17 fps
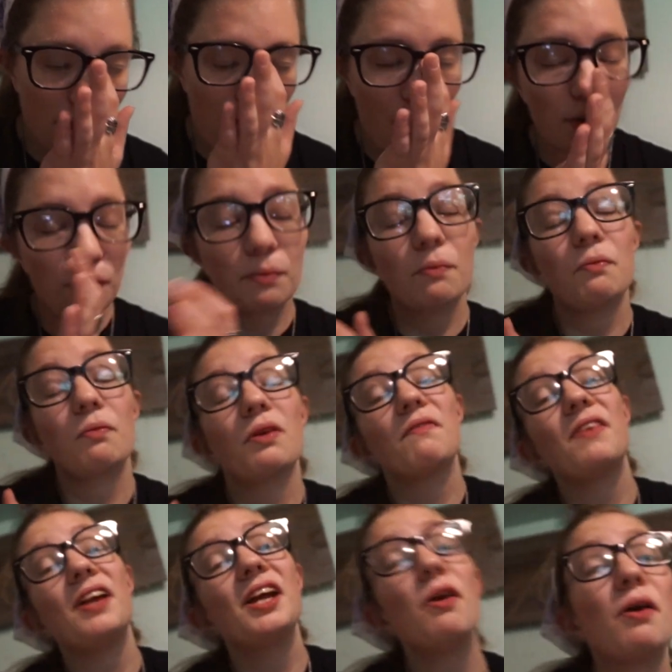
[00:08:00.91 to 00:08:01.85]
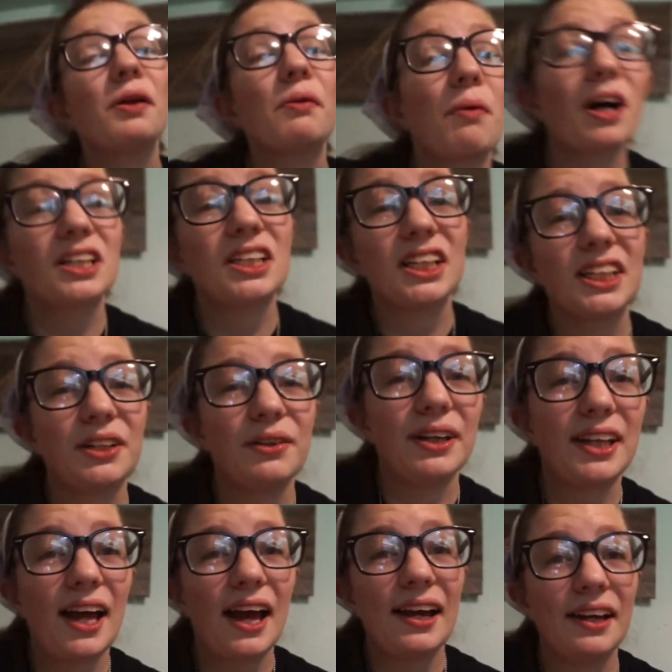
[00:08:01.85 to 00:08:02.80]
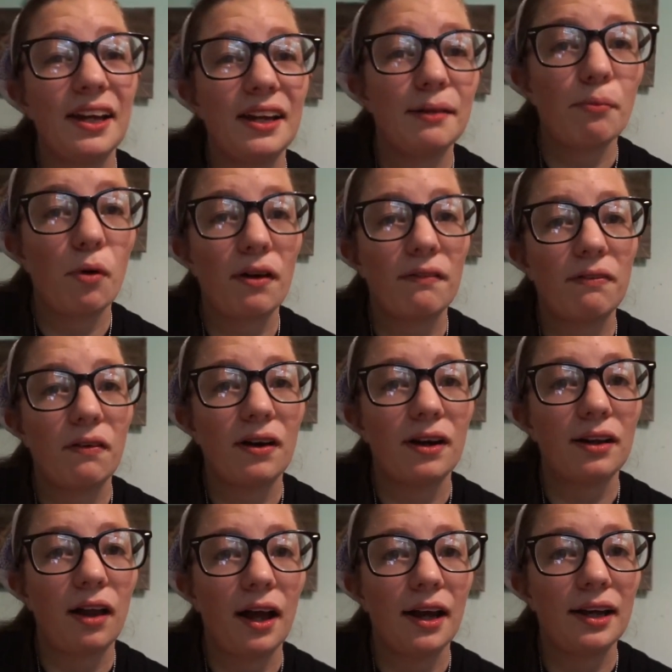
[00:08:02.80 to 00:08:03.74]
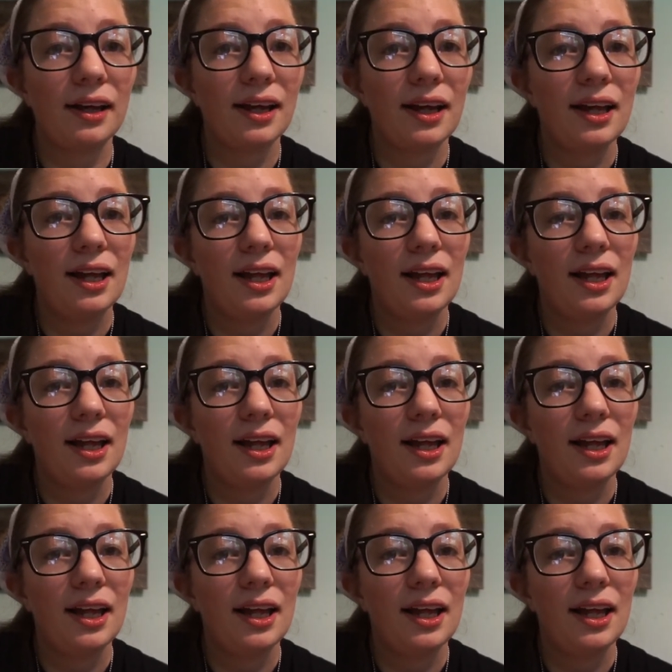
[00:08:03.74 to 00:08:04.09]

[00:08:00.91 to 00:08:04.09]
the video I was watching, she was saying it's more for like